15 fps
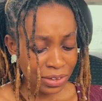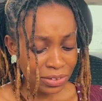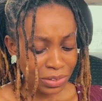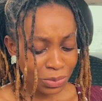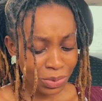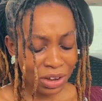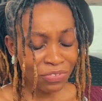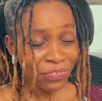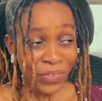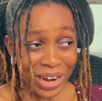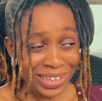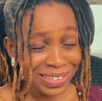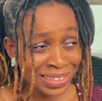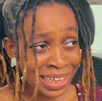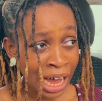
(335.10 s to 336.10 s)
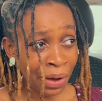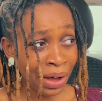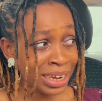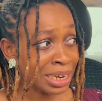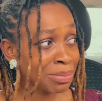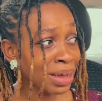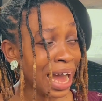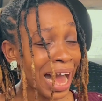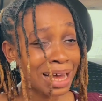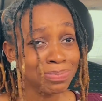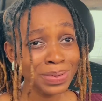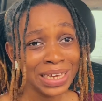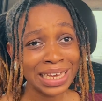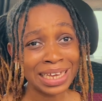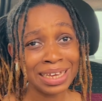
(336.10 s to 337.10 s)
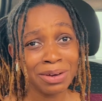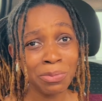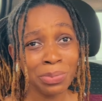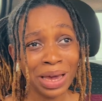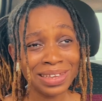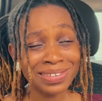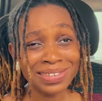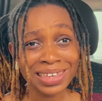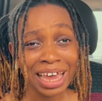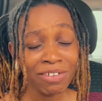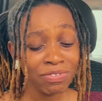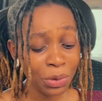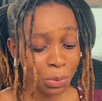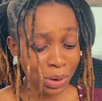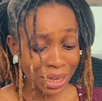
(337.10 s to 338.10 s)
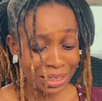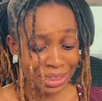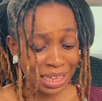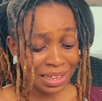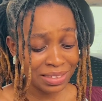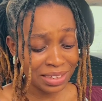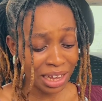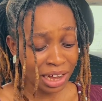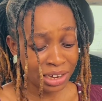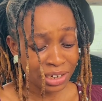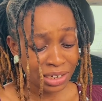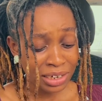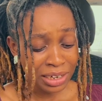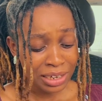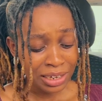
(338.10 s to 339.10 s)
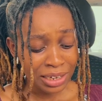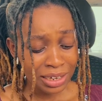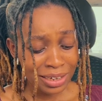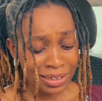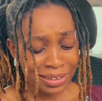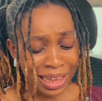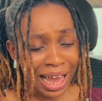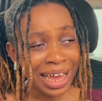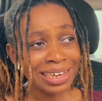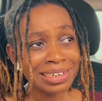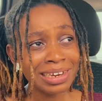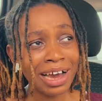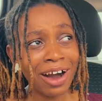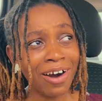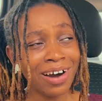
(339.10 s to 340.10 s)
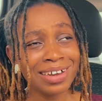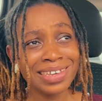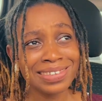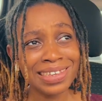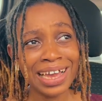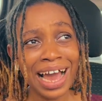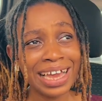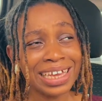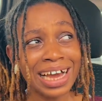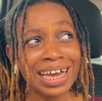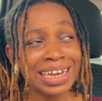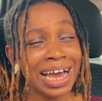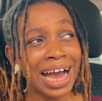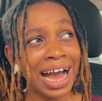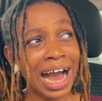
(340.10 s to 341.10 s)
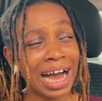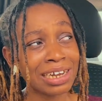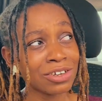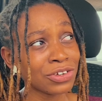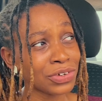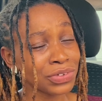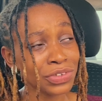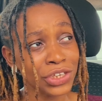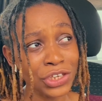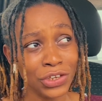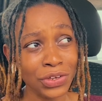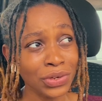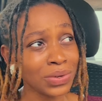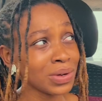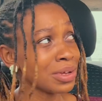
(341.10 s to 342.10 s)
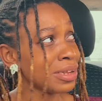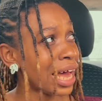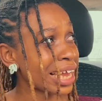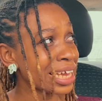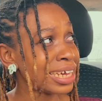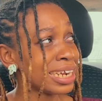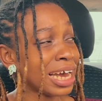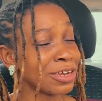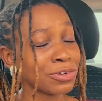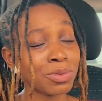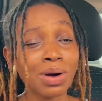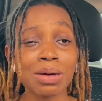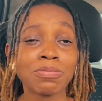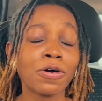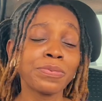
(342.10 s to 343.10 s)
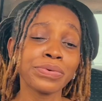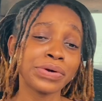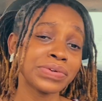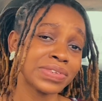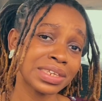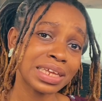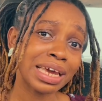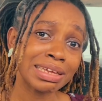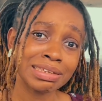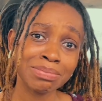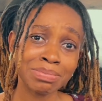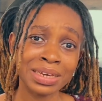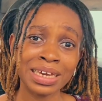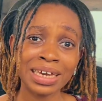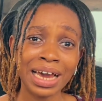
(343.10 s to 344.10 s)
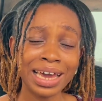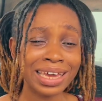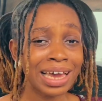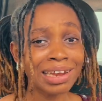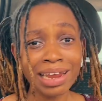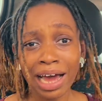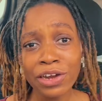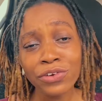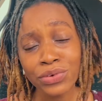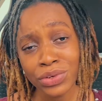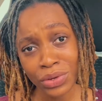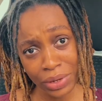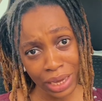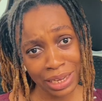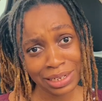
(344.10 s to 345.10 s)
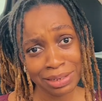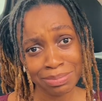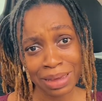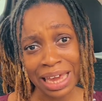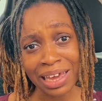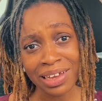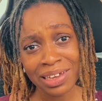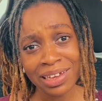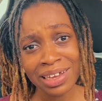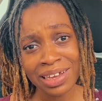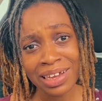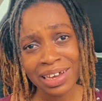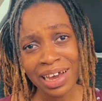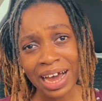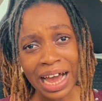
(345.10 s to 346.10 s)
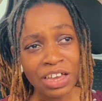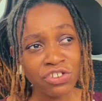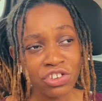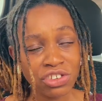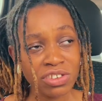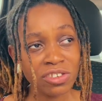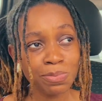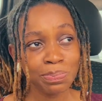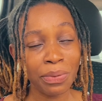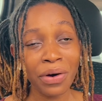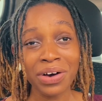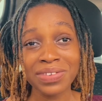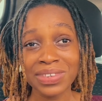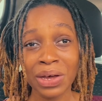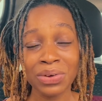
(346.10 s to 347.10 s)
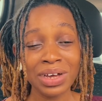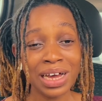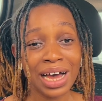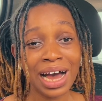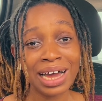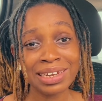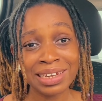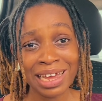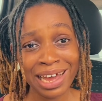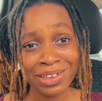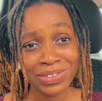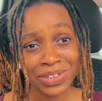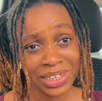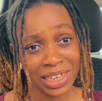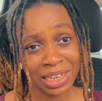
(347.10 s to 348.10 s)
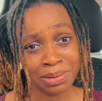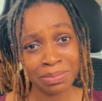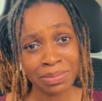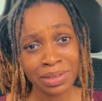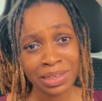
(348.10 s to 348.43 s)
We're friends now, and I'm happy. We're safe the way things are. And honestly, I can't handle you. I can't handle one more person hating me. I can't handle you hating me. And she just pours out her heart there to him.